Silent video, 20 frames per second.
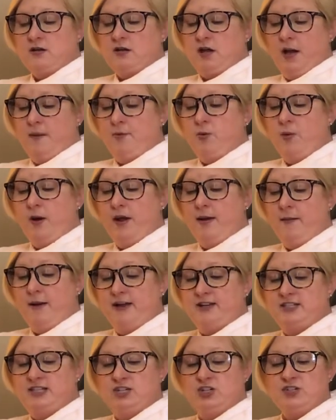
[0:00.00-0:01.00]
Come away, my
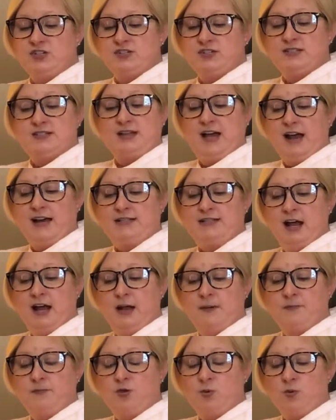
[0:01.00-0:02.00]
dears, it's high
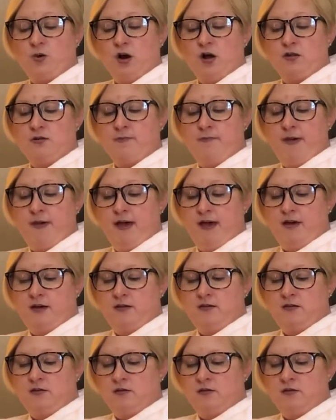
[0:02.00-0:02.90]
time you were all in bed.